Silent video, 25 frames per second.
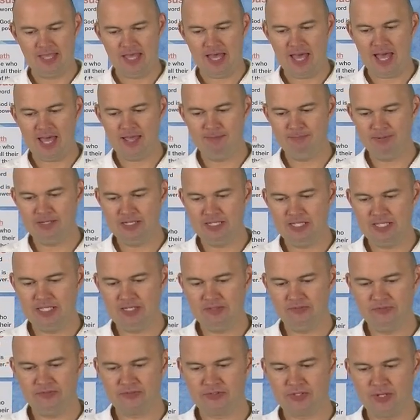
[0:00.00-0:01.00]
I
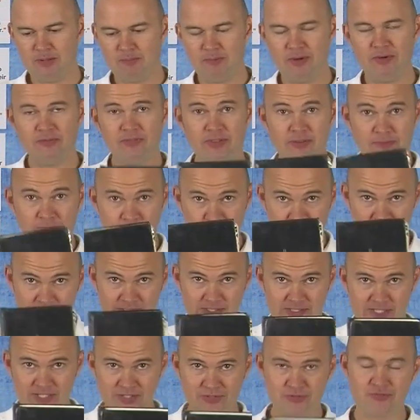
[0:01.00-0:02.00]
believe some of the
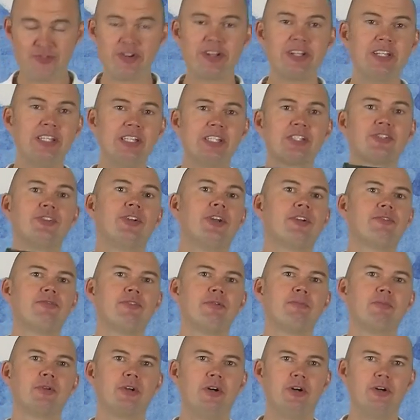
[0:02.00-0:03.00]
things that's written here is not
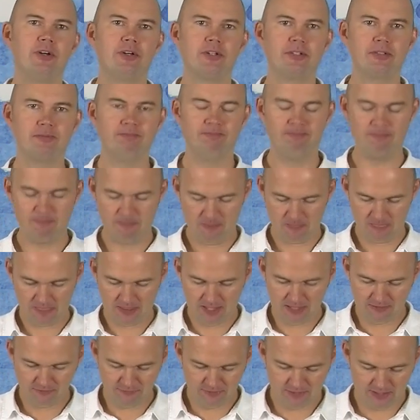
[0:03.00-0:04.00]
from God.
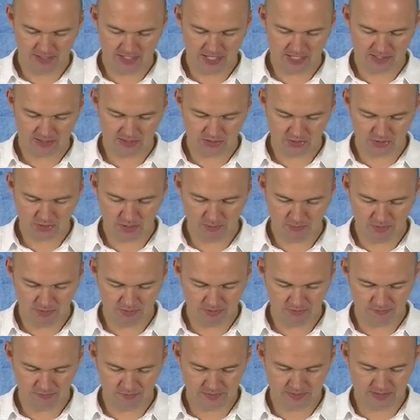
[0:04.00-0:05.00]
I think actually some of
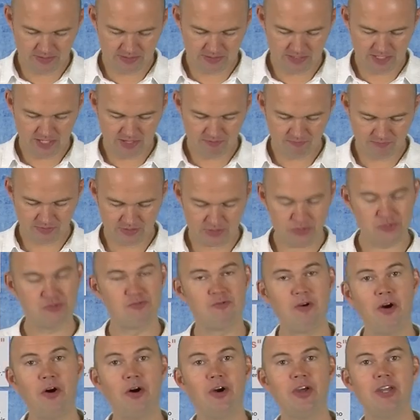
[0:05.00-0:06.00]
the things have
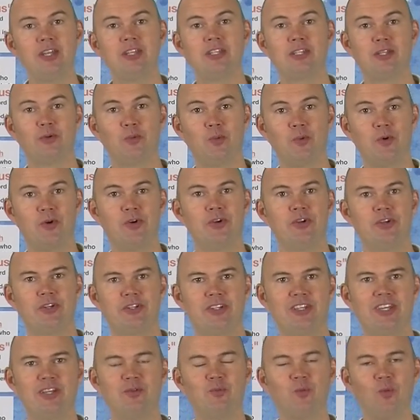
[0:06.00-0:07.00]
destroyed the
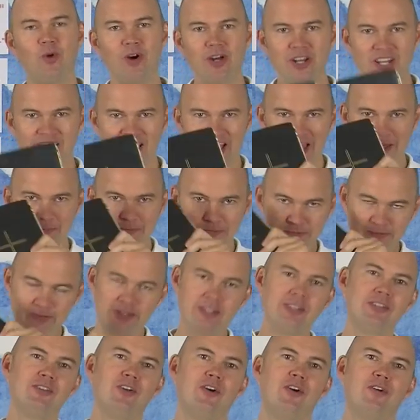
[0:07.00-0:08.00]
word. And what I'm
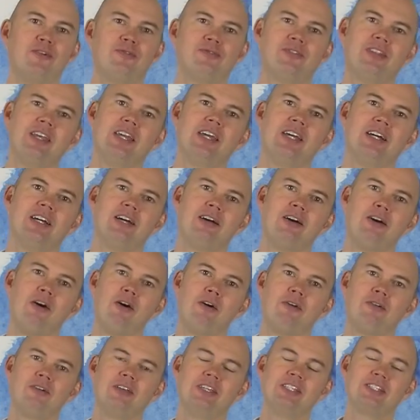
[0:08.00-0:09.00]
thinking of there
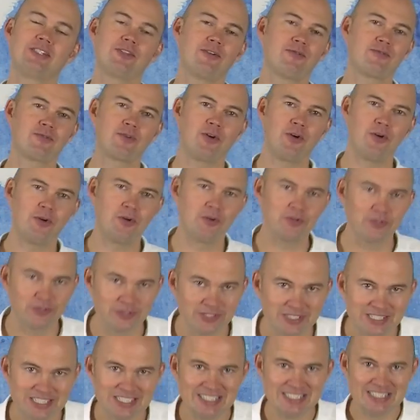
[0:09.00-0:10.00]
is, of course,
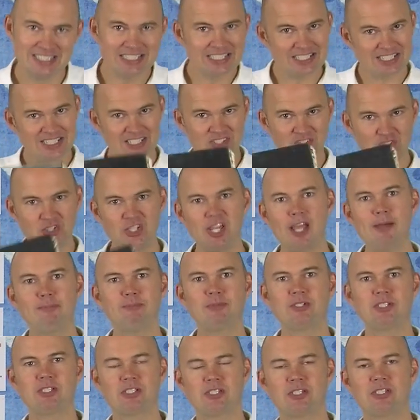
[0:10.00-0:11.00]
the
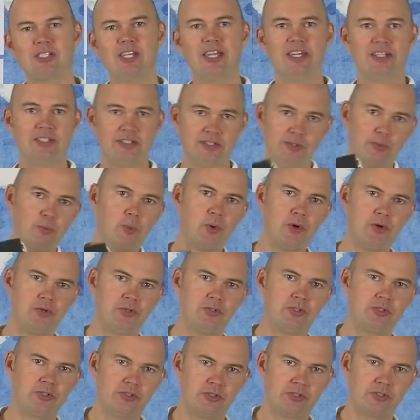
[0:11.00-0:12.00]
chapters and the
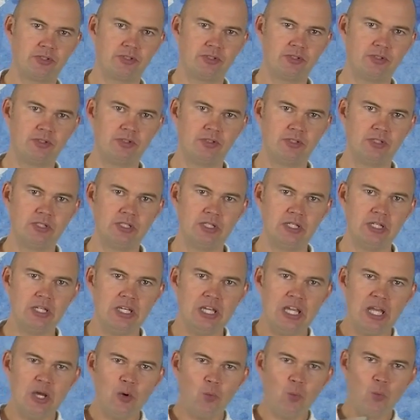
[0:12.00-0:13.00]
verses.
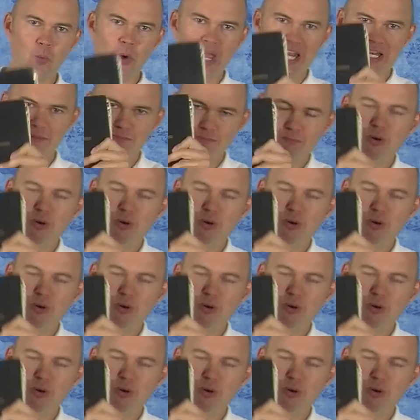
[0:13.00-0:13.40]
When